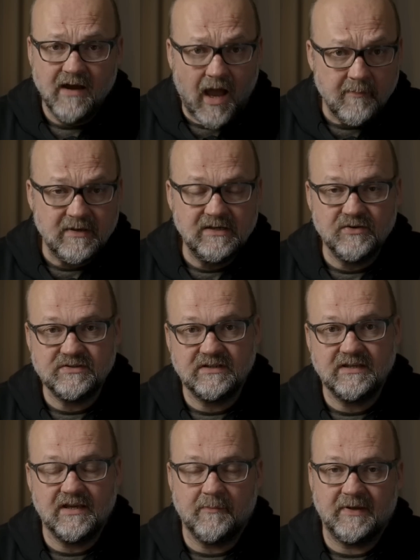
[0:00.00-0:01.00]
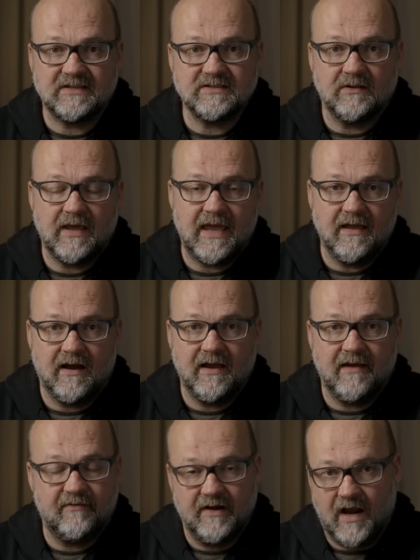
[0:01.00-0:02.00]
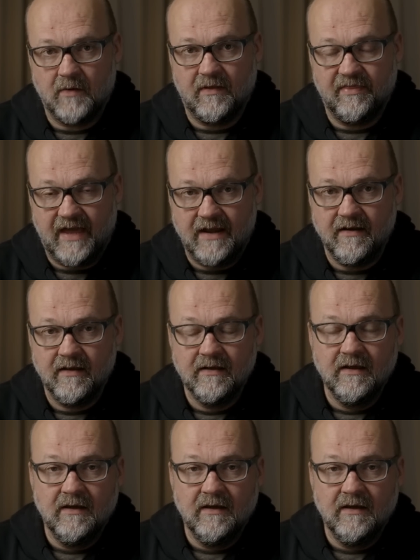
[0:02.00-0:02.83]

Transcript: I've been using Gigapixel AI every now and then,